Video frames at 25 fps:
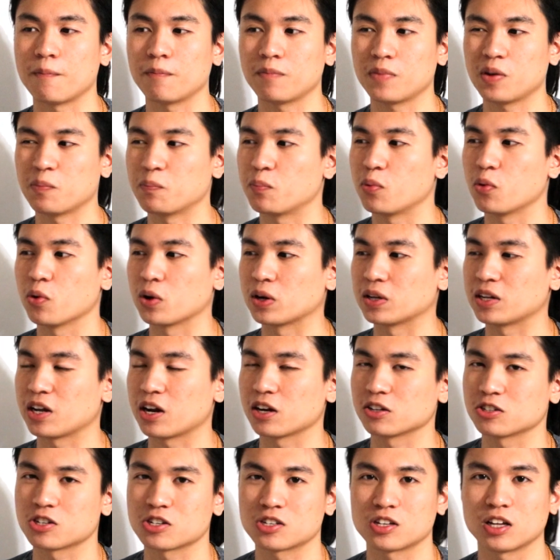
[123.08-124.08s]
important
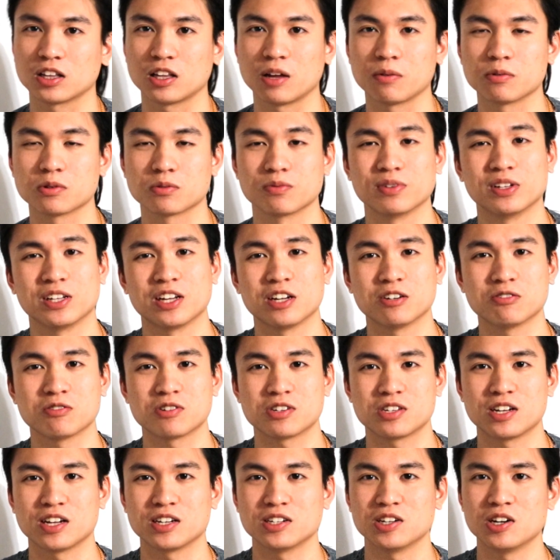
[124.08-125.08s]
there, I just thought that was really
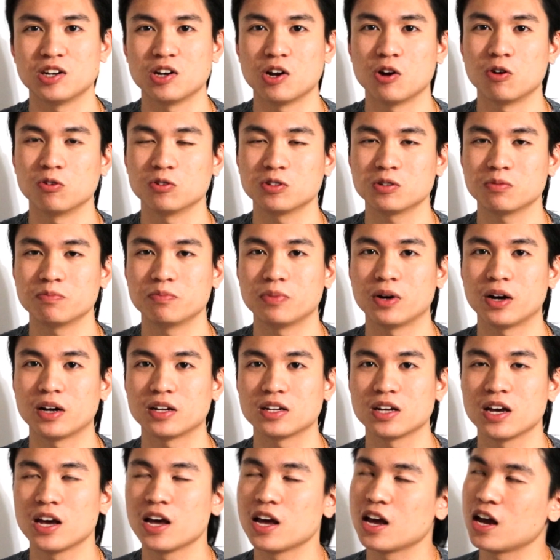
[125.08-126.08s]
interesting to note.
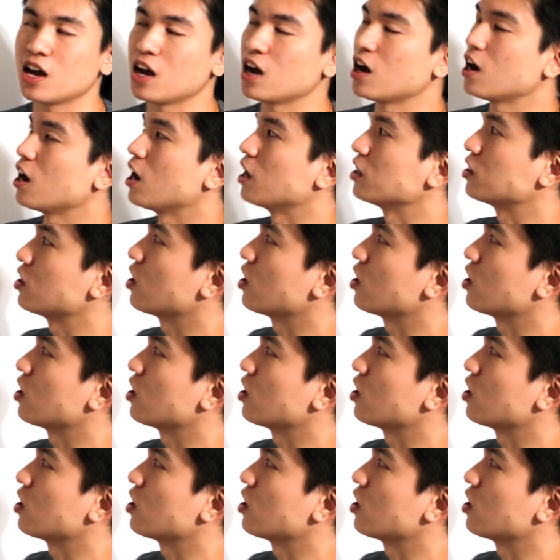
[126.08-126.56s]
But I